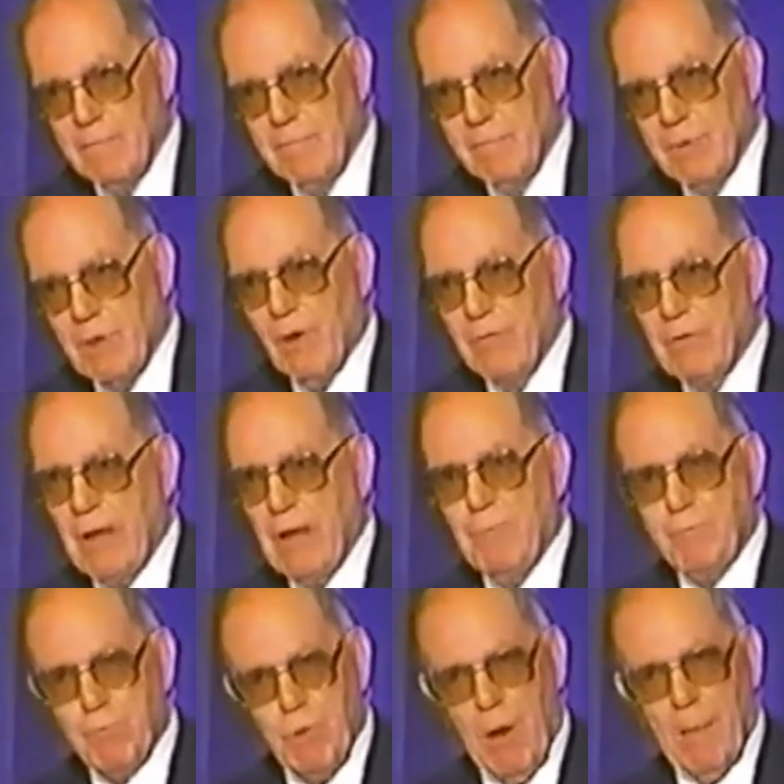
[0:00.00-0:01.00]
Because if
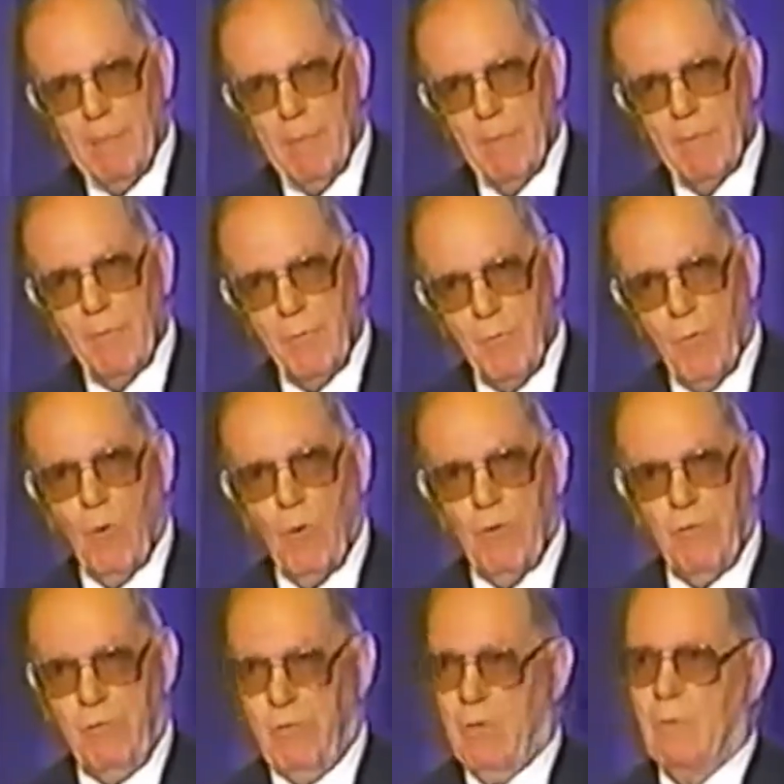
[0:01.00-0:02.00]
problems
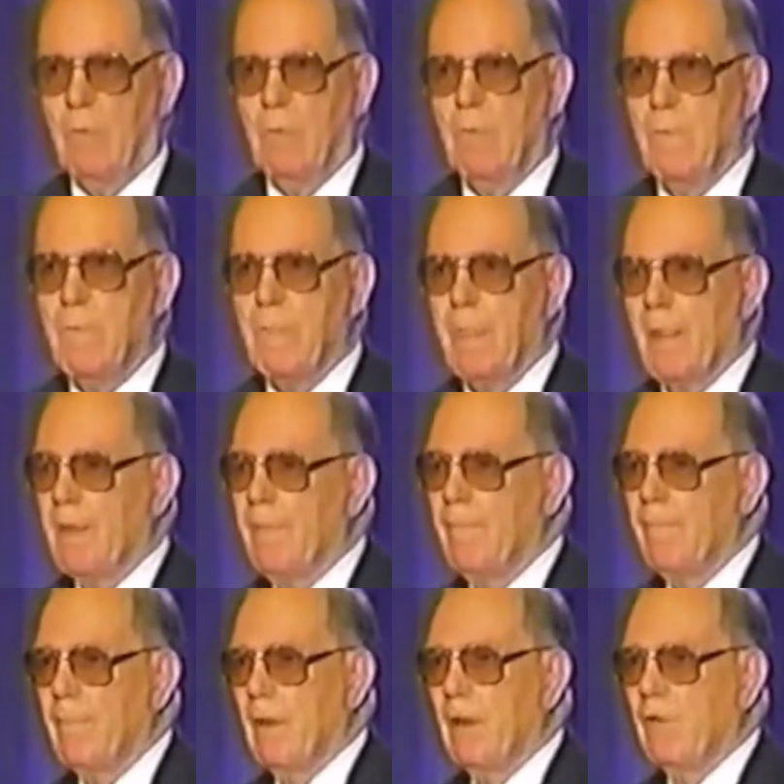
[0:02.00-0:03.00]
force you
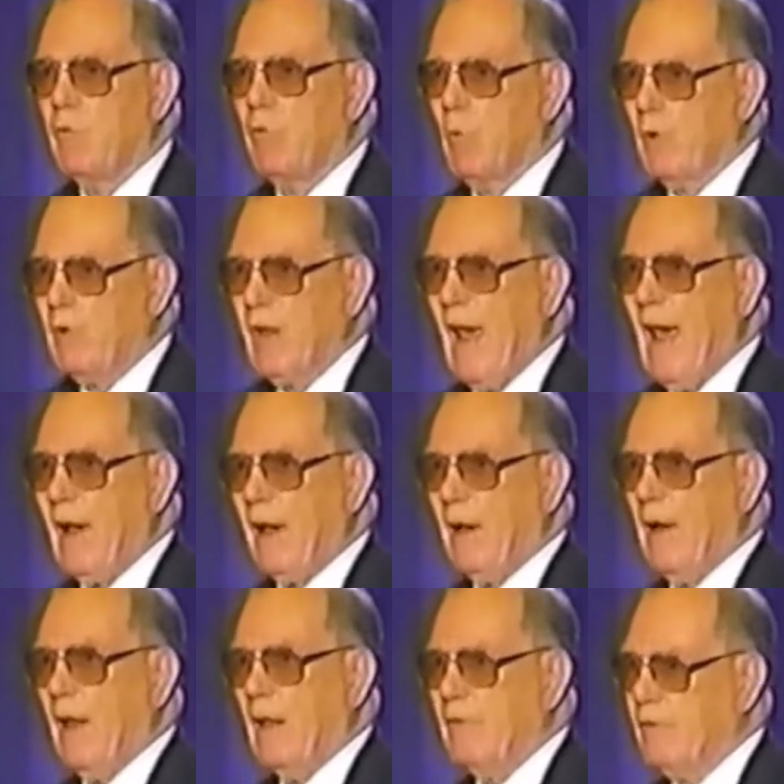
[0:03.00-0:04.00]
to
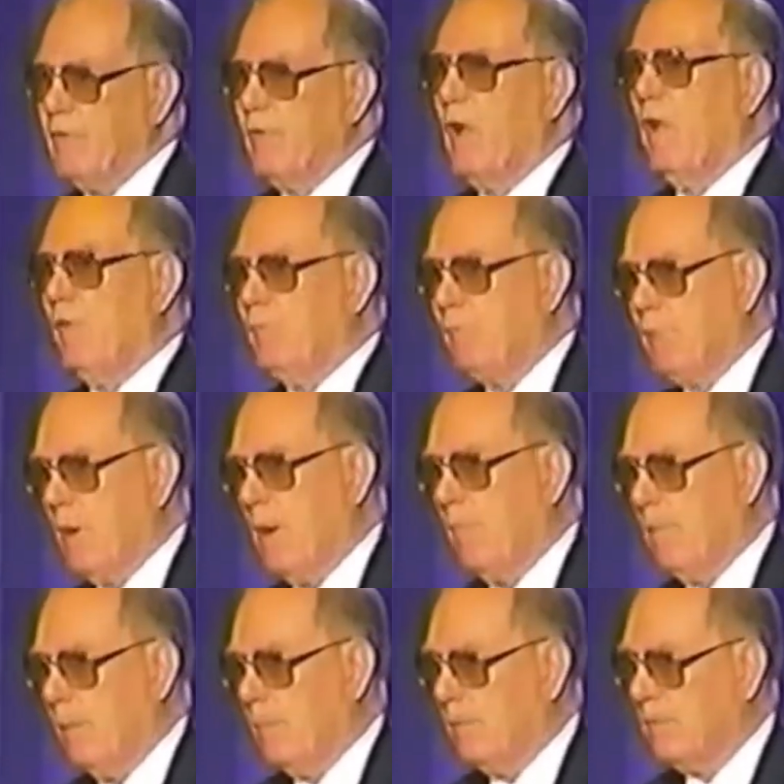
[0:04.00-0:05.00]
attack and solve
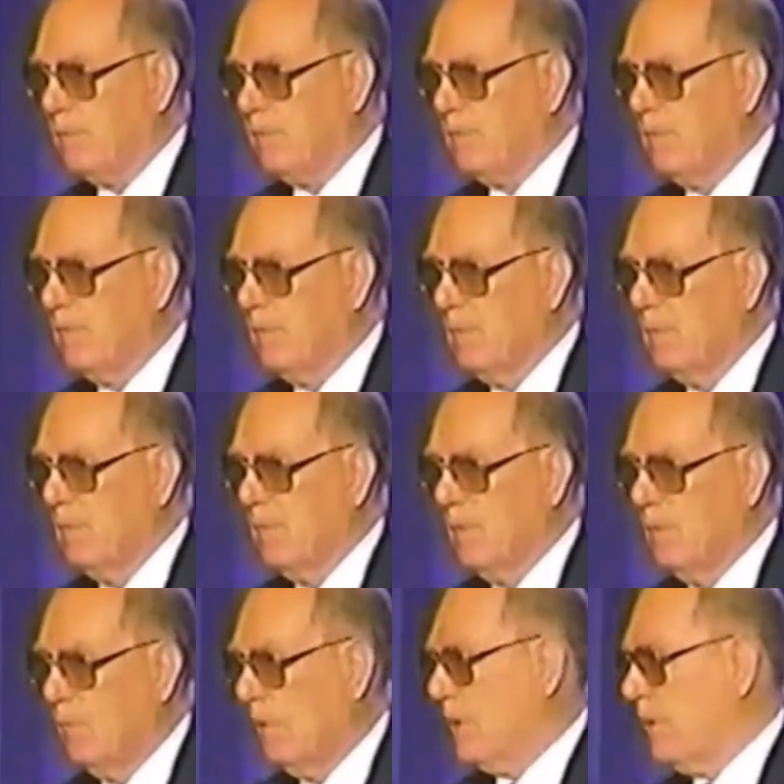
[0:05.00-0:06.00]
problems,
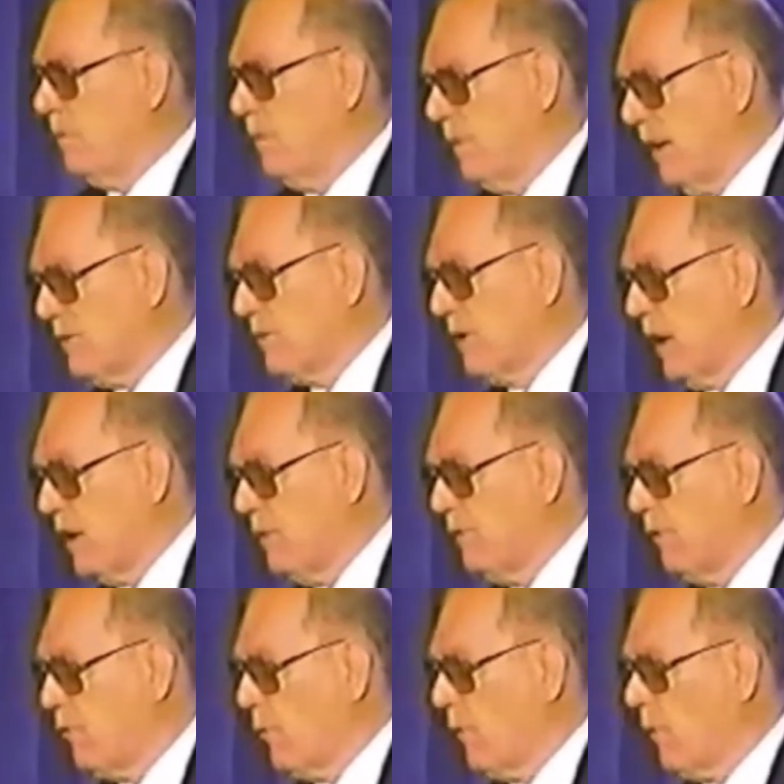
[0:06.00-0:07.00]
whether as an
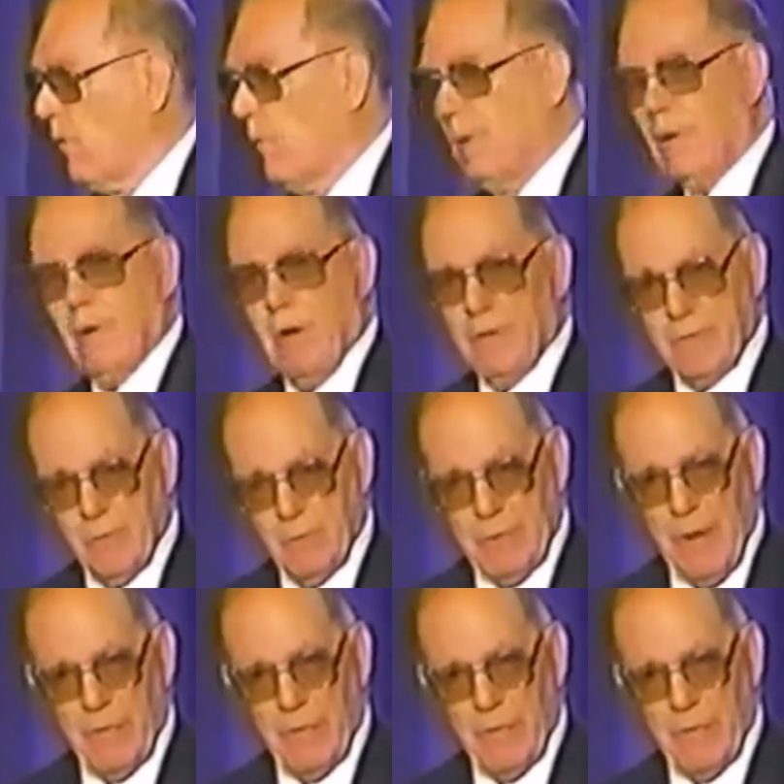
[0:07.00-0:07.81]
individual or in conflict with